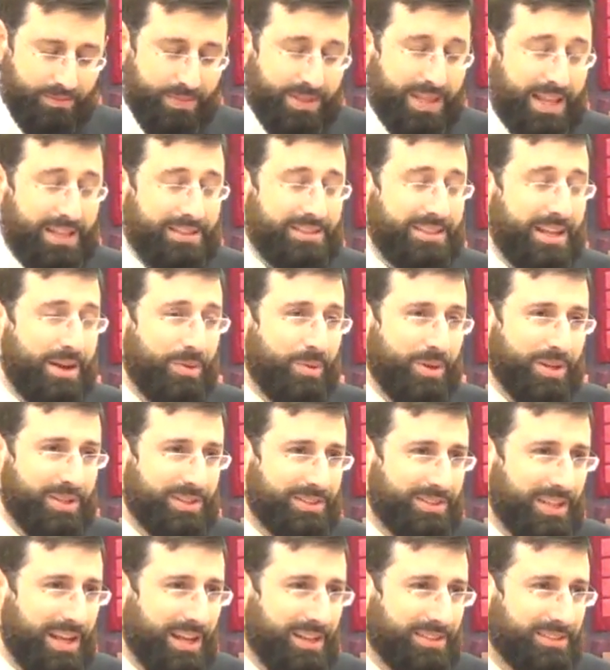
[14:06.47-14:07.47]
But that's not what he
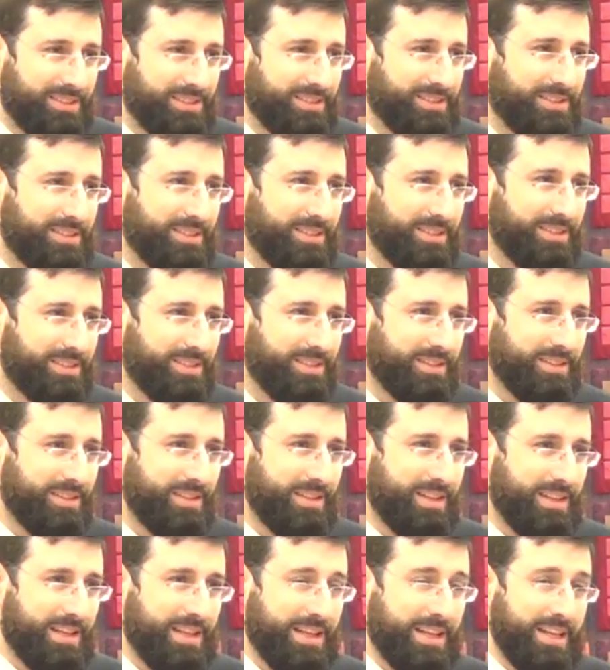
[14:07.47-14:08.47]
says.
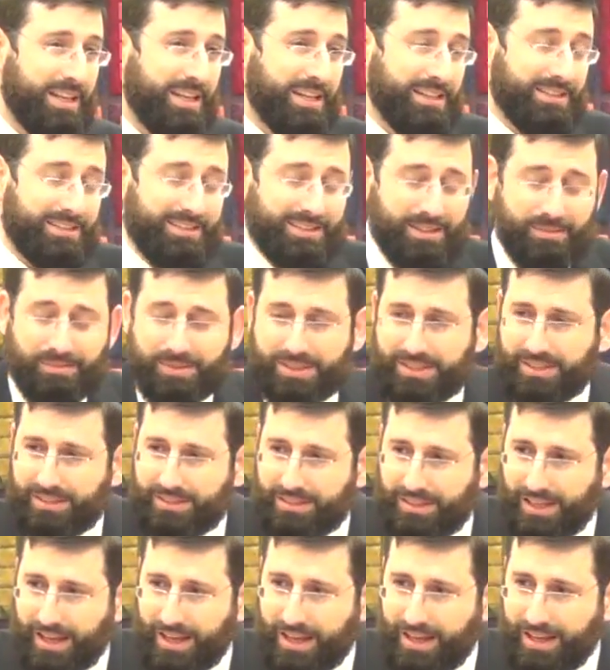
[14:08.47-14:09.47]
He seems to
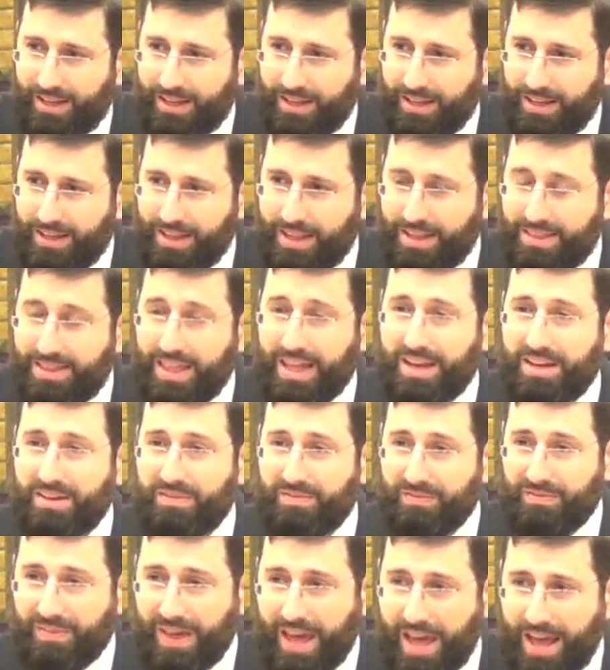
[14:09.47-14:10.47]
say that
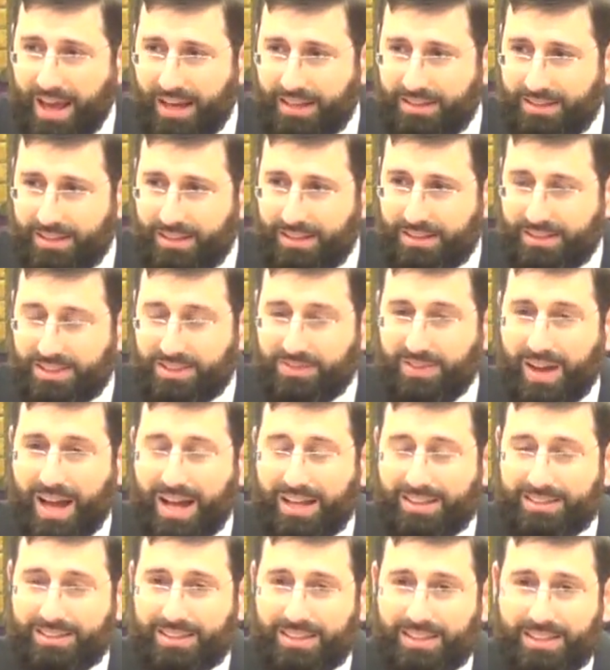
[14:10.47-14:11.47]
in fact
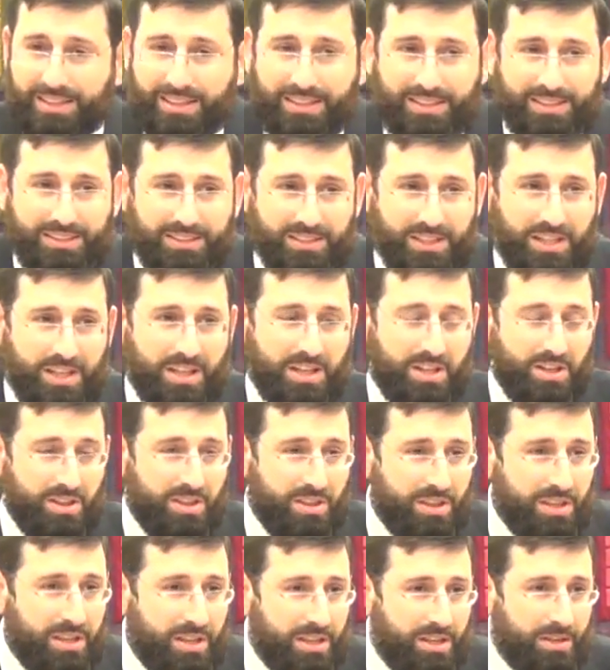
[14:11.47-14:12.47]
Tzfas is
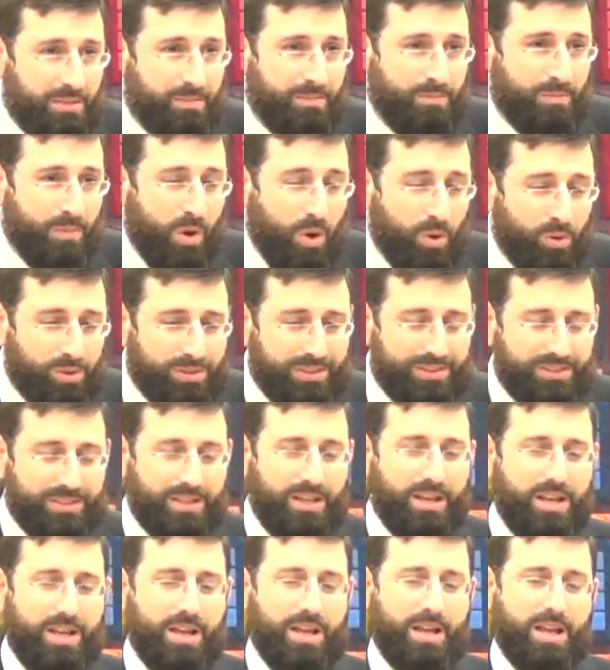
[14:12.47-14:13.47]
the
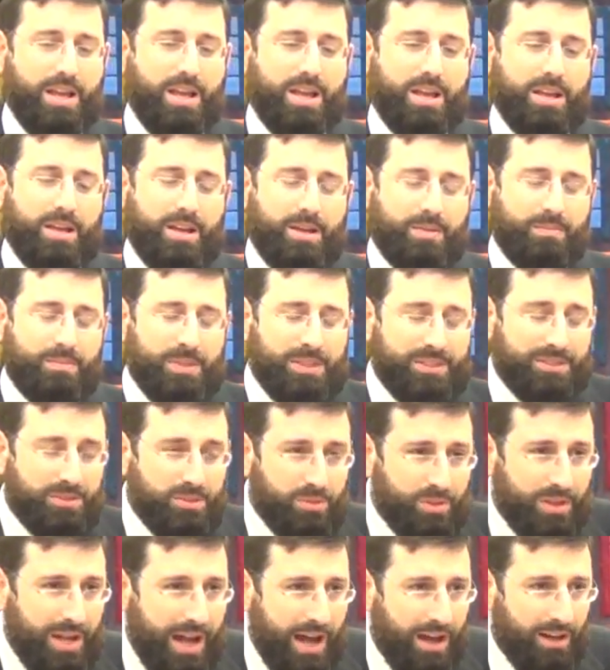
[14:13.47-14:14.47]
most
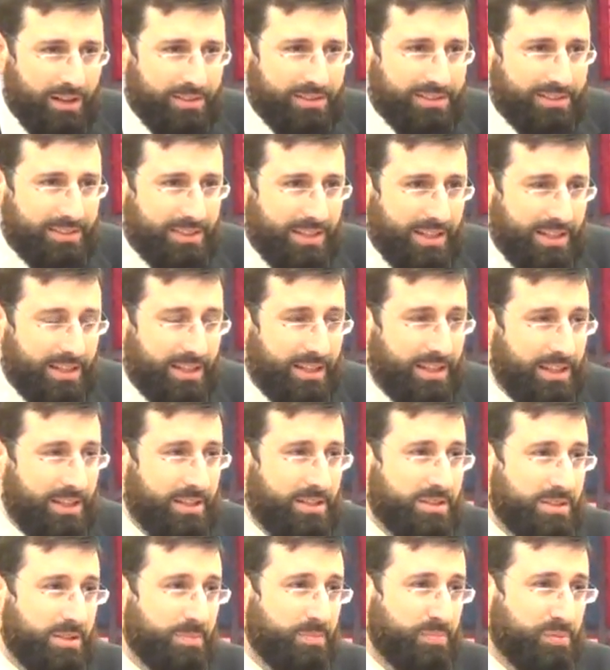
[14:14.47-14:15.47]
misugal
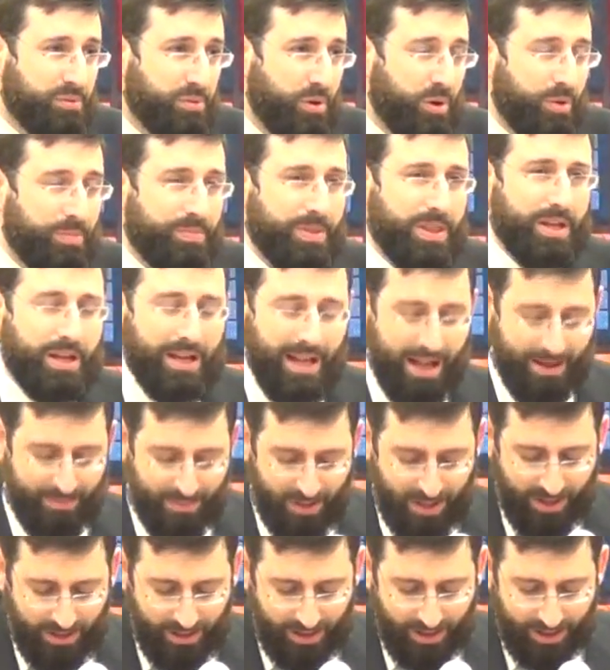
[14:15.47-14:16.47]
city to probe the
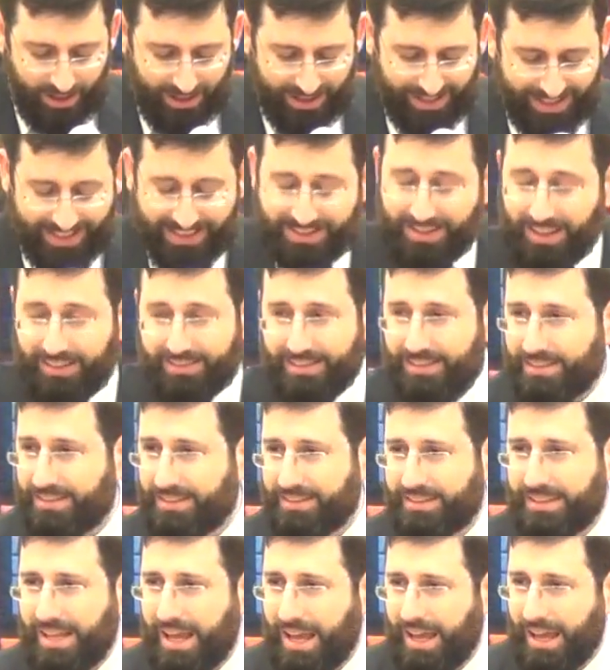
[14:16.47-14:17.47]
Kabbalah. He doesn't
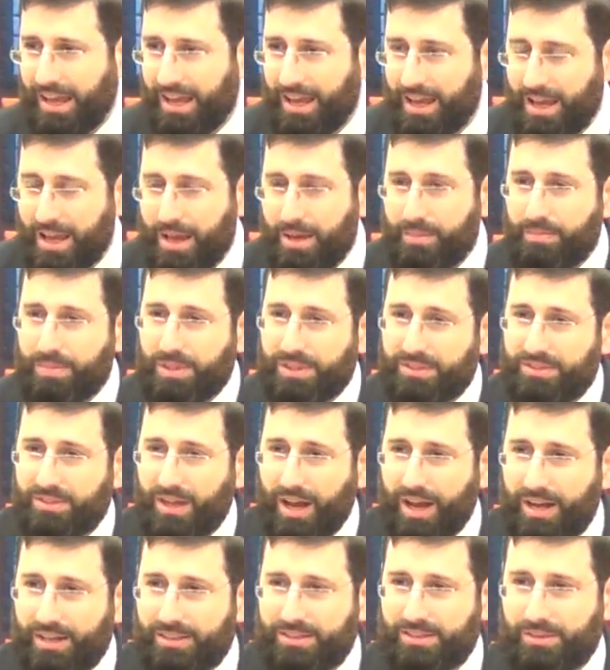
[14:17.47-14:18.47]
say
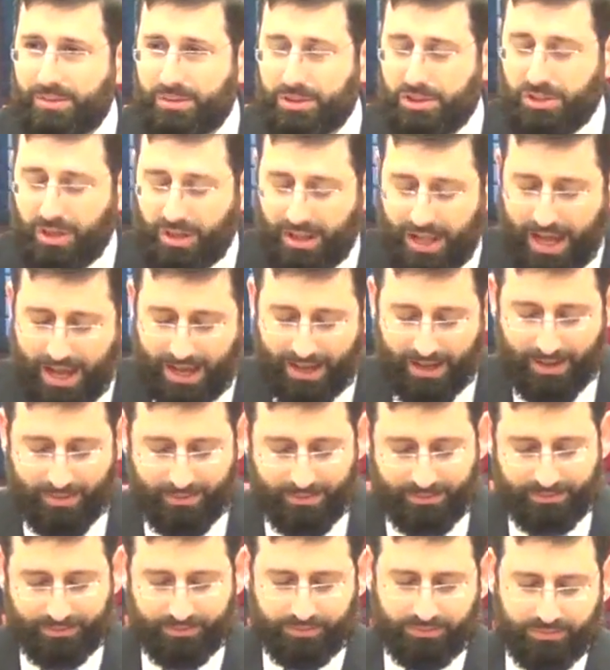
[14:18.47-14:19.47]
besides
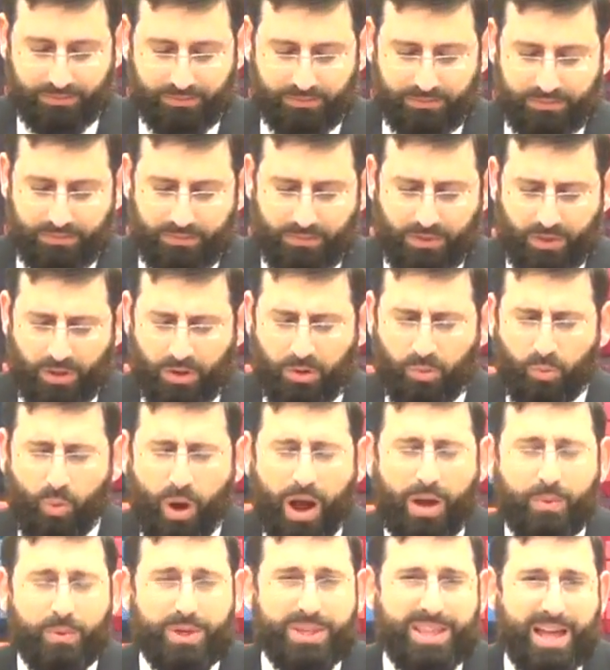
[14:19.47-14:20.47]
Yerushalayim.
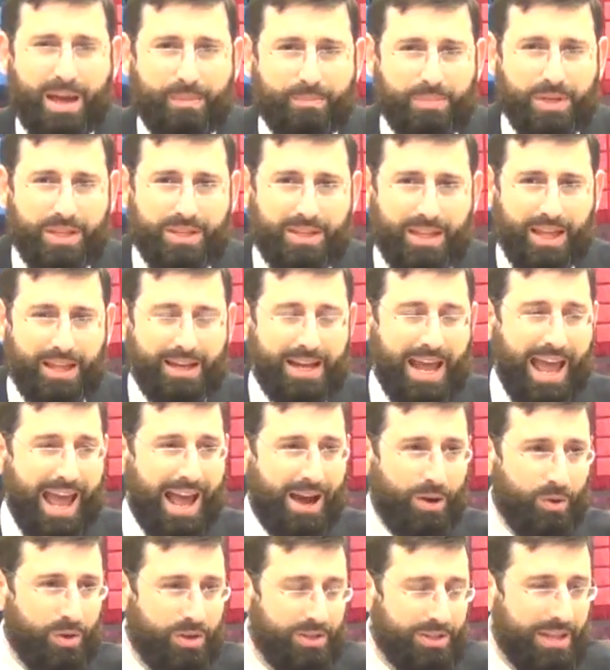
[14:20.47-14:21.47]
Why would that be then?
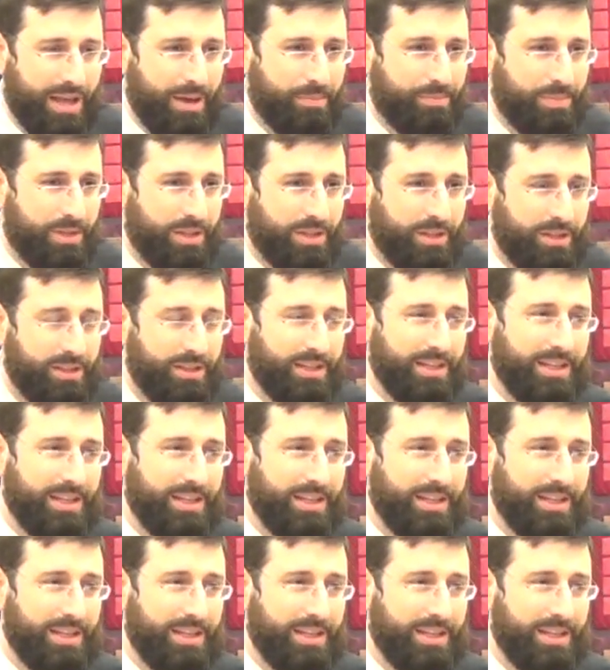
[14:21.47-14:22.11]
How could that be?